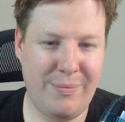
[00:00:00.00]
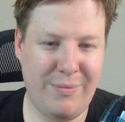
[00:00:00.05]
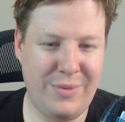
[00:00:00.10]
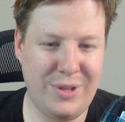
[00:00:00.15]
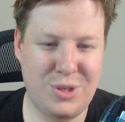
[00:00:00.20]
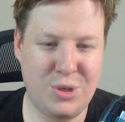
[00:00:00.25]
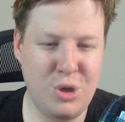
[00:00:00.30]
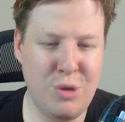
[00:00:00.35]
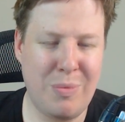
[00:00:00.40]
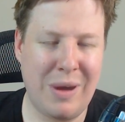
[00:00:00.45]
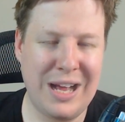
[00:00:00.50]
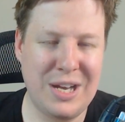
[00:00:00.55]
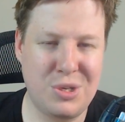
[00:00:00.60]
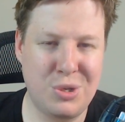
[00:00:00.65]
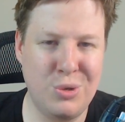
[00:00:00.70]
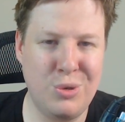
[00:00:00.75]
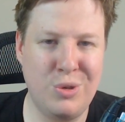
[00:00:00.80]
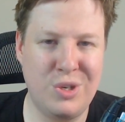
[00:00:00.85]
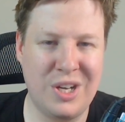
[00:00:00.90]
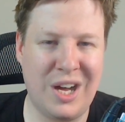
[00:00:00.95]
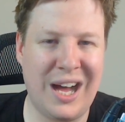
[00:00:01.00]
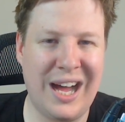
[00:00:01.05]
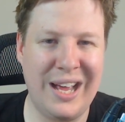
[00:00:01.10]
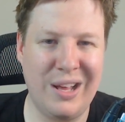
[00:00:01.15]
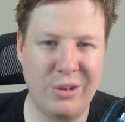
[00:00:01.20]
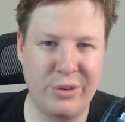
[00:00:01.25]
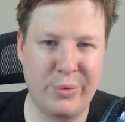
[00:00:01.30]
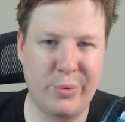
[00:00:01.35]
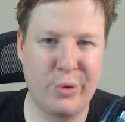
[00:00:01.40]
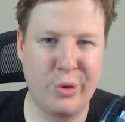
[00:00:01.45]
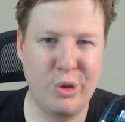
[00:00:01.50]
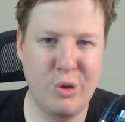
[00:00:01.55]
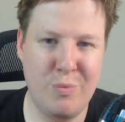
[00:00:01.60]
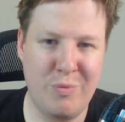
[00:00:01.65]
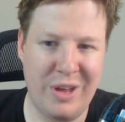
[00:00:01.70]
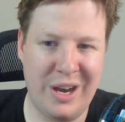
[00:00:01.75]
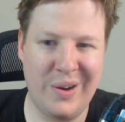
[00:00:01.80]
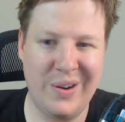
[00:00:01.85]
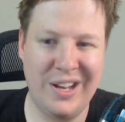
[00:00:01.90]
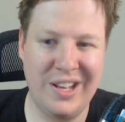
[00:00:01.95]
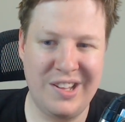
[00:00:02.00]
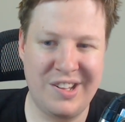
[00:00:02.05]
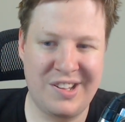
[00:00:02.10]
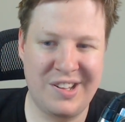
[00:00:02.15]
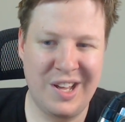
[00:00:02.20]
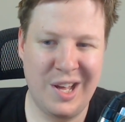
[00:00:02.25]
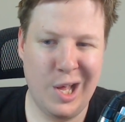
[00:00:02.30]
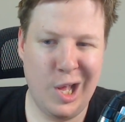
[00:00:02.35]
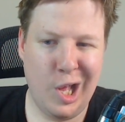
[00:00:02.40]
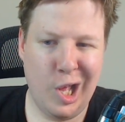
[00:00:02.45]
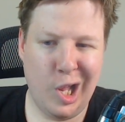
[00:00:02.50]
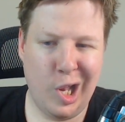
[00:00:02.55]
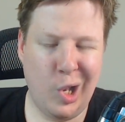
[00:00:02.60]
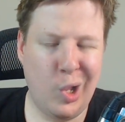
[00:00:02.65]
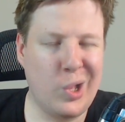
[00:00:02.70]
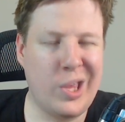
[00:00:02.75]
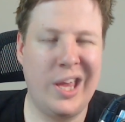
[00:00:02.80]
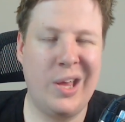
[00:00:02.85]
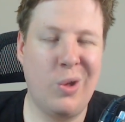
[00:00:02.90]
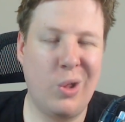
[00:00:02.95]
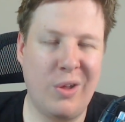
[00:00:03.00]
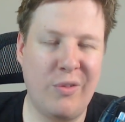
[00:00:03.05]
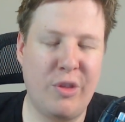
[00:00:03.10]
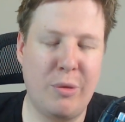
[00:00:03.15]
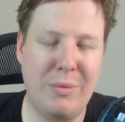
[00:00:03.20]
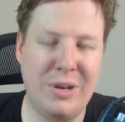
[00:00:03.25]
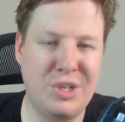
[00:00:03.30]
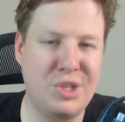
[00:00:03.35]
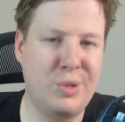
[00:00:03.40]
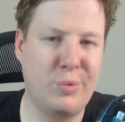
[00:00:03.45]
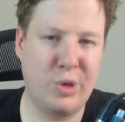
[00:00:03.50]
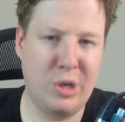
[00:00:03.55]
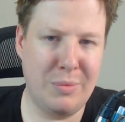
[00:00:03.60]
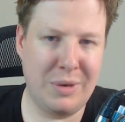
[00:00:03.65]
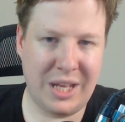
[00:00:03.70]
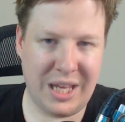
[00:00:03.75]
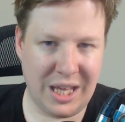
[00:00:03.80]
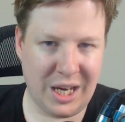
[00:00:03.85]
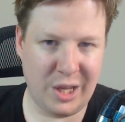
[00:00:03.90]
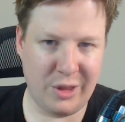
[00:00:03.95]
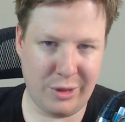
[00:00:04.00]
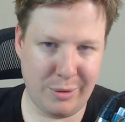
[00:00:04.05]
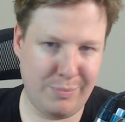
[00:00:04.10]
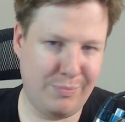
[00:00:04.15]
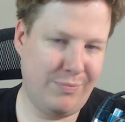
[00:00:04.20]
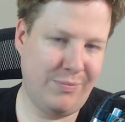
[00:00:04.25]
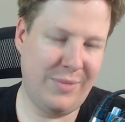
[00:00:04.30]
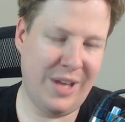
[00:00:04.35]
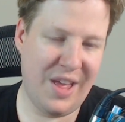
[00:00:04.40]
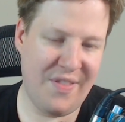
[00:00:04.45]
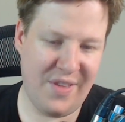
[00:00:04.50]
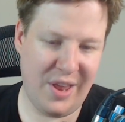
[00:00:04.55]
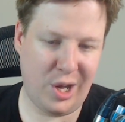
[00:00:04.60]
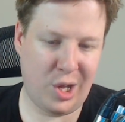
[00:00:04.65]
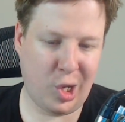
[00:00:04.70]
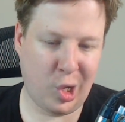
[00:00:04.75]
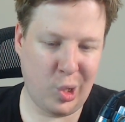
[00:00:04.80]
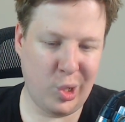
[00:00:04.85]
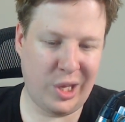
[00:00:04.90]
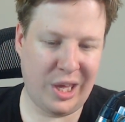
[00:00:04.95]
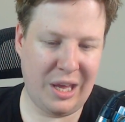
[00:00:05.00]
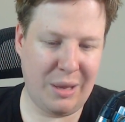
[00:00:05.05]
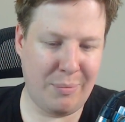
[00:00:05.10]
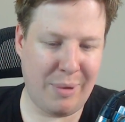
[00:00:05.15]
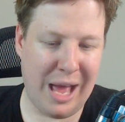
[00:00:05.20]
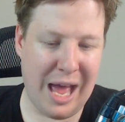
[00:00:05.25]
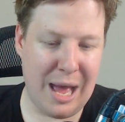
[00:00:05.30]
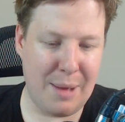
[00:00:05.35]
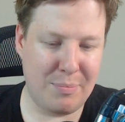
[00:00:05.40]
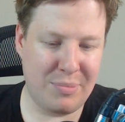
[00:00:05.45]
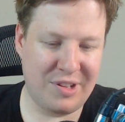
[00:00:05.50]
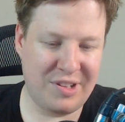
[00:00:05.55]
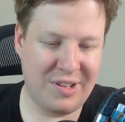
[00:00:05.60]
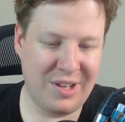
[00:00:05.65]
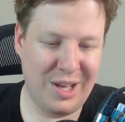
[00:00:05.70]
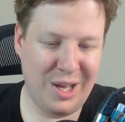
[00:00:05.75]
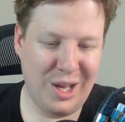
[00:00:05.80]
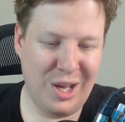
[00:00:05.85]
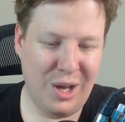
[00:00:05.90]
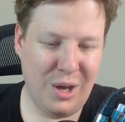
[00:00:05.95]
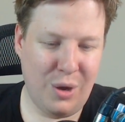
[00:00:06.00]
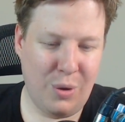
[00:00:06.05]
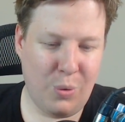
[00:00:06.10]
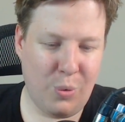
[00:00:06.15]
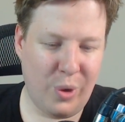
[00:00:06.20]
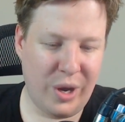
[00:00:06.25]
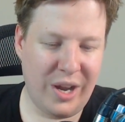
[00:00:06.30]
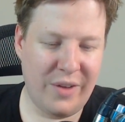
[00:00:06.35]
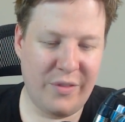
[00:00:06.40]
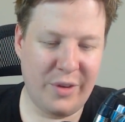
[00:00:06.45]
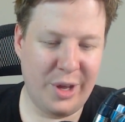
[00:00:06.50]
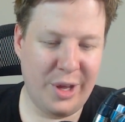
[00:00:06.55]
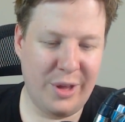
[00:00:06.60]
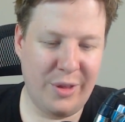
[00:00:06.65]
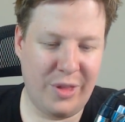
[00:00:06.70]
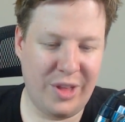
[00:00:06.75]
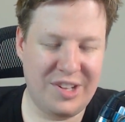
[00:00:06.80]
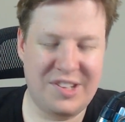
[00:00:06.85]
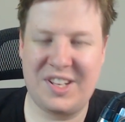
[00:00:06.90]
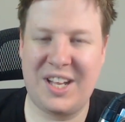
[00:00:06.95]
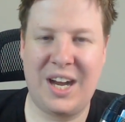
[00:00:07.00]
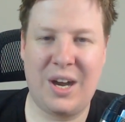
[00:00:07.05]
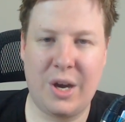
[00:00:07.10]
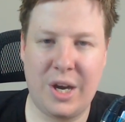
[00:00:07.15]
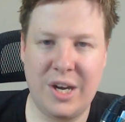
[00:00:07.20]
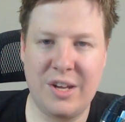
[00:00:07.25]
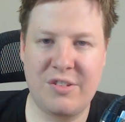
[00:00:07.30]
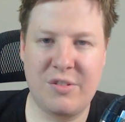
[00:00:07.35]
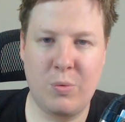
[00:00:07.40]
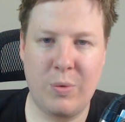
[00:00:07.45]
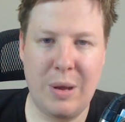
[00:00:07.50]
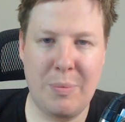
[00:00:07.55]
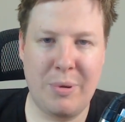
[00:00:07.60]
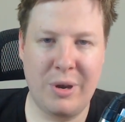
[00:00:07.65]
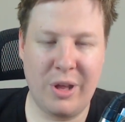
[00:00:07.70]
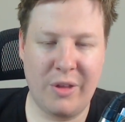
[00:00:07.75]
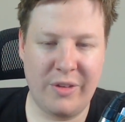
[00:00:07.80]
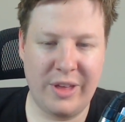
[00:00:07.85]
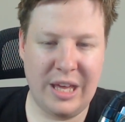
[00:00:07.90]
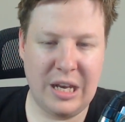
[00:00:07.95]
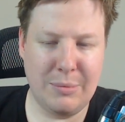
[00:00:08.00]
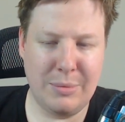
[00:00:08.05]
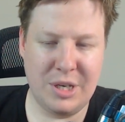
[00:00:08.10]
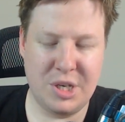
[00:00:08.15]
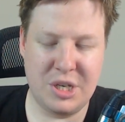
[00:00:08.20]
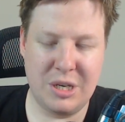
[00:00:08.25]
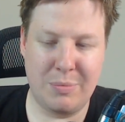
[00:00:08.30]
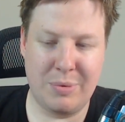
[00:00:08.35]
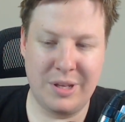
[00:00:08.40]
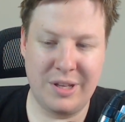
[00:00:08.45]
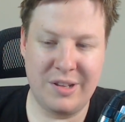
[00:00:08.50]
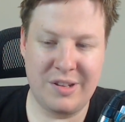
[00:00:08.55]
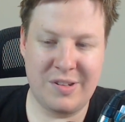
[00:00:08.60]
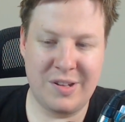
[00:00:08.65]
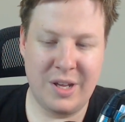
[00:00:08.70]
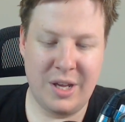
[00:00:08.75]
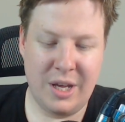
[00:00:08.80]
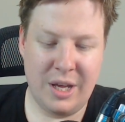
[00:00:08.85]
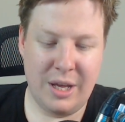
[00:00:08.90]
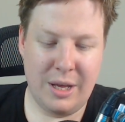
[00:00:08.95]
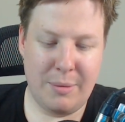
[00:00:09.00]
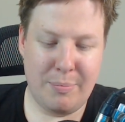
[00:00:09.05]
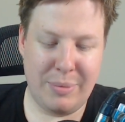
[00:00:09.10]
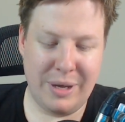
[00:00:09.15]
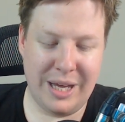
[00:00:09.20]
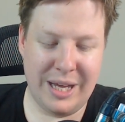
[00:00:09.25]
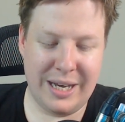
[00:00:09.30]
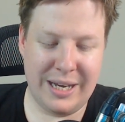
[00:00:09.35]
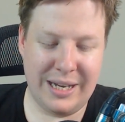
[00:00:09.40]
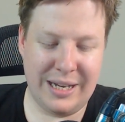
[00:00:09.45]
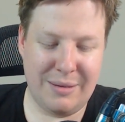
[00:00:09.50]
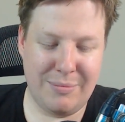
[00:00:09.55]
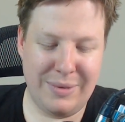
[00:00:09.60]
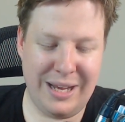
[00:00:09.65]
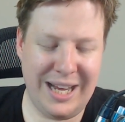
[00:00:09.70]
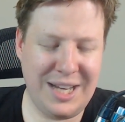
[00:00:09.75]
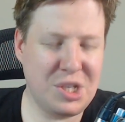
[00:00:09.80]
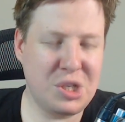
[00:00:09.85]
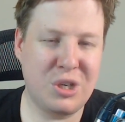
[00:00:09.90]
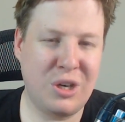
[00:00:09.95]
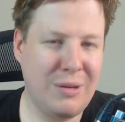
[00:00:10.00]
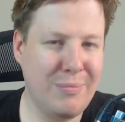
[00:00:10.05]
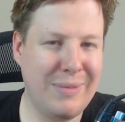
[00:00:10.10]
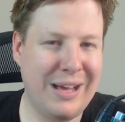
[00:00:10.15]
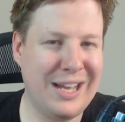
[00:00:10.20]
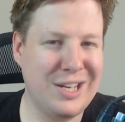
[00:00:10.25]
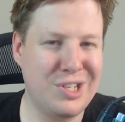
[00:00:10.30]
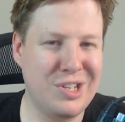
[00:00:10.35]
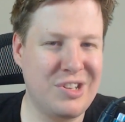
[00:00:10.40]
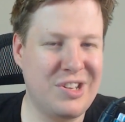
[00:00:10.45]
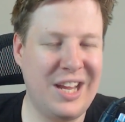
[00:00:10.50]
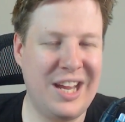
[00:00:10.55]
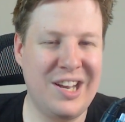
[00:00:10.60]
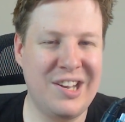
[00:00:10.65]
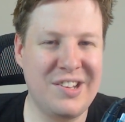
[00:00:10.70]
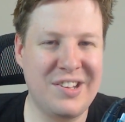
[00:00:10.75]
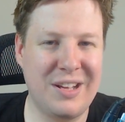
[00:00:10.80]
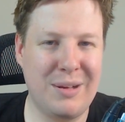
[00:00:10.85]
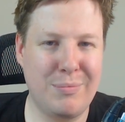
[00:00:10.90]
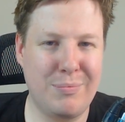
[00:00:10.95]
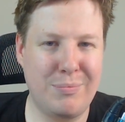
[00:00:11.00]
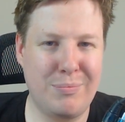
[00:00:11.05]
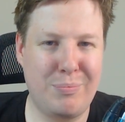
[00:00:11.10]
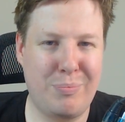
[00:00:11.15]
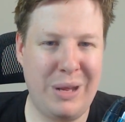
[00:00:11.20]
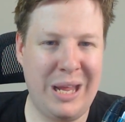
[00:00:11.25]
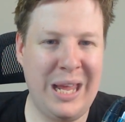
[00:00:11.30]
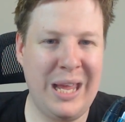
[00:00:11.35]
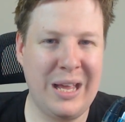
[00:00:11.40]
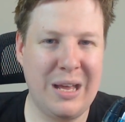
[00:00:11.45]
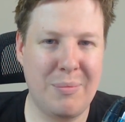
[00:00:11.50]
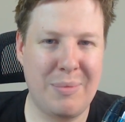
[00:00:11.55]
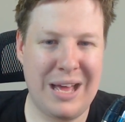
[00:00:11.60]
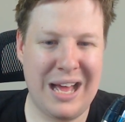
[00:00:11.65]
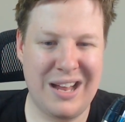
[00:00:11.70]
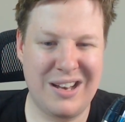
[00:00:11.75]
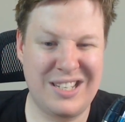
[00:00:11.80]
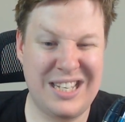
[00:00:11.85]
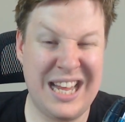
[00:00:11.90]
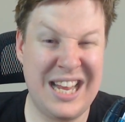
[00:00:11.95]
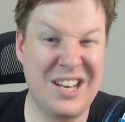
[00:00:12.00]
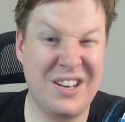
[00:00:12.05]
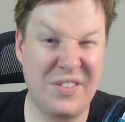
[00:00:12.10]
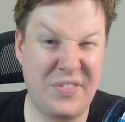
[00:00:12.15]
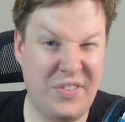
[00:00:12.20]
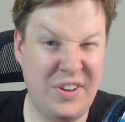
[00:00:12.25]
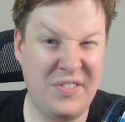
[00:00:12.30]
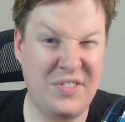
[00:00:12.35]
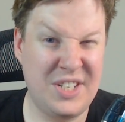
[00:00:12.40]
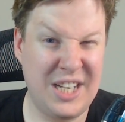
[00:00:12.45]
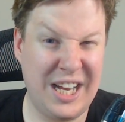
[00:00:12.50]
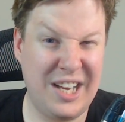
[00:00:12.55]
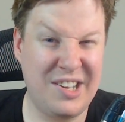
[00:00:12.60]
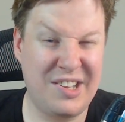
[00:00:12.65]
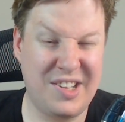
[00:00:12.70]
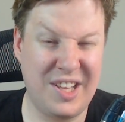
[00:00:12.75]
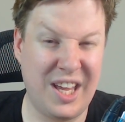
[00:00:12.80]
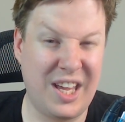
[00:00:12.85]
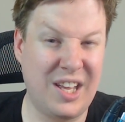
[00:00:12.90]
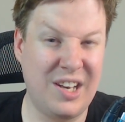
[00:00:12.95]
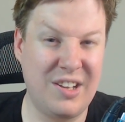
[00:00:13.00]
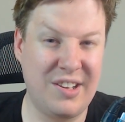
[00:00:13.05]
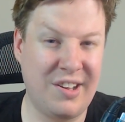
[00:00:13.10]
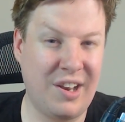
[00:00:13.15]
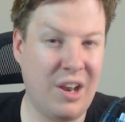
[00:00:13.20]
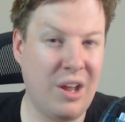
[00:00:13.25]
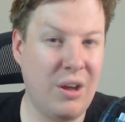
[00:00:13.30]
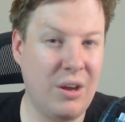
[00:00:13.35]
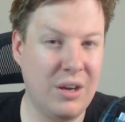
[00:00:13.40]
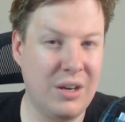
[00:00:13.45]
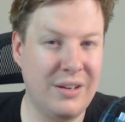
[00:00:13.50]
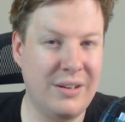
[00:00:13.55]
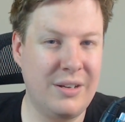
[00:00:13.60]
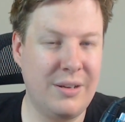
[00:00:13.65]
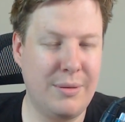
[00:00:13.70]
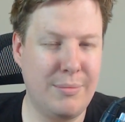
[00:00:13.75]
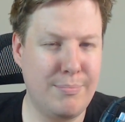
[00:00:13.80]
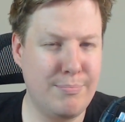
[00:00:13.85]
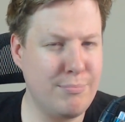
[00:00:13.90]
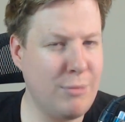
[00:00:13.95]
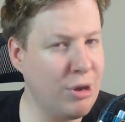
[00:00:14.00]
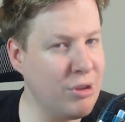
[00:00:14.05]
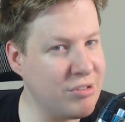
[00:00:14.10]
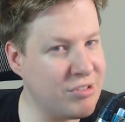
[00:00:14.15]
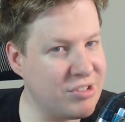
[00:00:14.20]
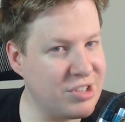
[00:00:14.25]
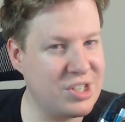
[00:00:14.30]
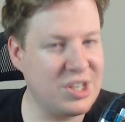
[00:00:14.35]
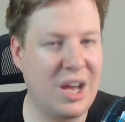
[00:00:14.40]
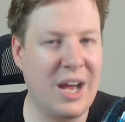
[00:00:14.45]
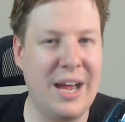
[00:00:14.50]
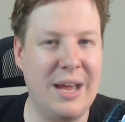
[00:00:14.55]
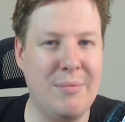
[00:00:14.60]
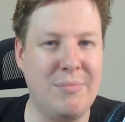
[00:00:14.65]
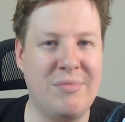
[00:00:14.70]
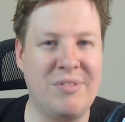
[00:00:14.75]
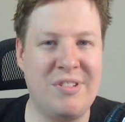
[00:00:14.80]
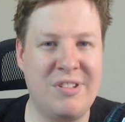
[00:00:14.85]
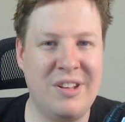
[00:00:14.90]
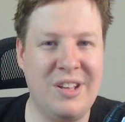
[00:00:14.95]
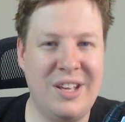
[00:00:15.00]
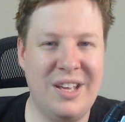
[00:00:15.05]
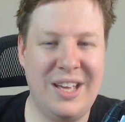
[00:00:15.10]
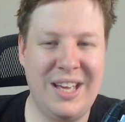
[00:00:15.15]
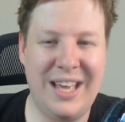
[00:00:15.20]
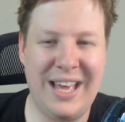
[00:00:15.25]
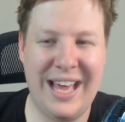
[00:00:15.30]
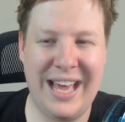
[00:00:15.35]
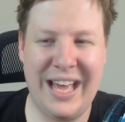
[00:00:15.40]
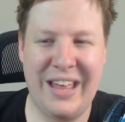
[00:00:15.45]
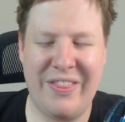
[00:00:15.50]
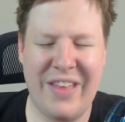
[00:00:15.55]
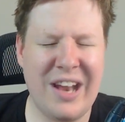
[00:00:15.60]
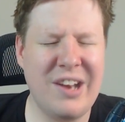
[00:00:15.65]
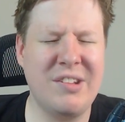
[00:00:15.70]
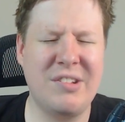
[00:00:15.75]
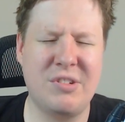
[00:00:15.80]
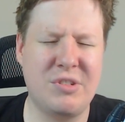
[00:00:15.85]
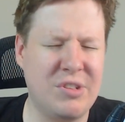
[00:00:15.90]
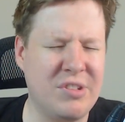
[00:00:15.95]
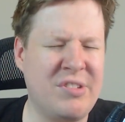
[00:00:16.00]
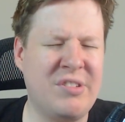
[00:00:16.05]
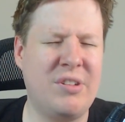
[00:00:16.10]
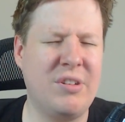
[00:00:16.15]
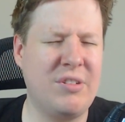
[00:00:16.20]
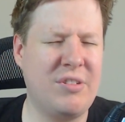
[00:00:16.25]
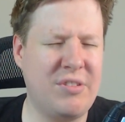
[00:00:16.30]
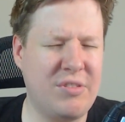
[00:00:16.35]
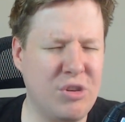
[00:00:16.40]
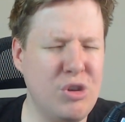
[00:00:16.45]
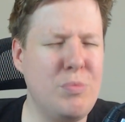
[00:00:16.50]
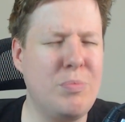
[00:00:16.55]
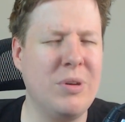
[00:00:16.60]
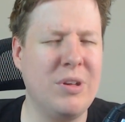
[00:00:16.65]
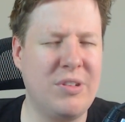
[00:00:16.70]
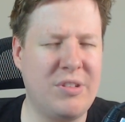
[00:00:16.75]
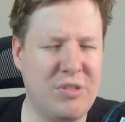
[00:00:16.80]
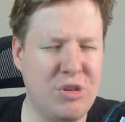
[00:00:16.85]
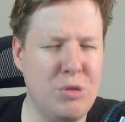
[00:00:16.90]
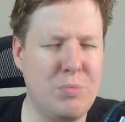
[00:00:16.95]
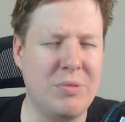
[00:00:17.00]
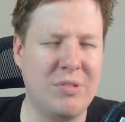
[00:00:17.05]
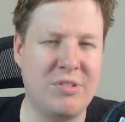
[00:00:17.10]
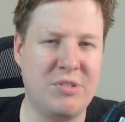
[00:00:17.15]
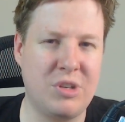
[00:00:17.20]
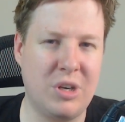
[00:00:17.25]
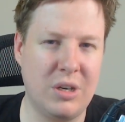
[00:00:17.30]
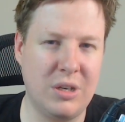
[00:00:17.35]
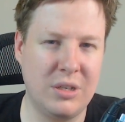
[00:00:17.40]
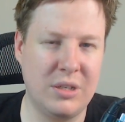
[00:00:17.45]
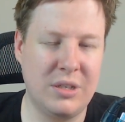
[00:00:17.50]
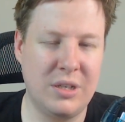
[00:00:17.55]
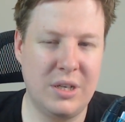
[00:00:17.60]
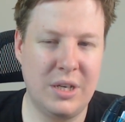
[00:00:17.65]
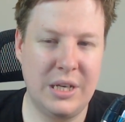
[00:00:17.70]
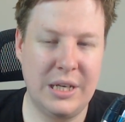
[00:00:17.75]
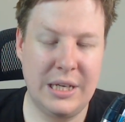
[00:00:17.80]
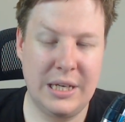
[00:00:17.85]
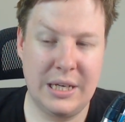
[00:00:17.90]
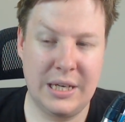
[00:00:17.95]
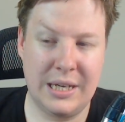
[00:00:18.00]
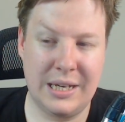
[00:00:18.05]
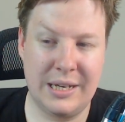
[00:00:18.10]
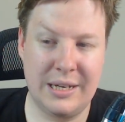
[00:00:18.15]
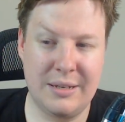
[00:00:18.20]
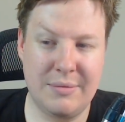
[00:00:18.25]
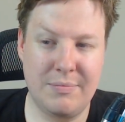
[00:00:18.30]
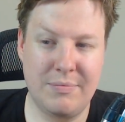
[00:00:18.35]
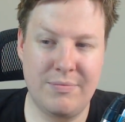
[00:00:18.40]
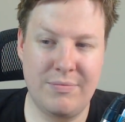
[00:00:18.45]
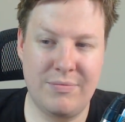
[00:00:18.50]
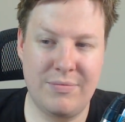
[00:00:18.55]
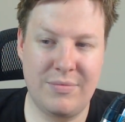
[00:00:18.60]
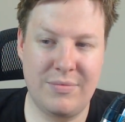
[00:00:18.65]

2x2 tiled room there is, locking all of them into the room and killing them, and then cloaking perhaps whatever the scariest weapon on the enemy ship is. But each combat just ends up being about 10 to 15 seconds long, most times. And that is just super, super strong. In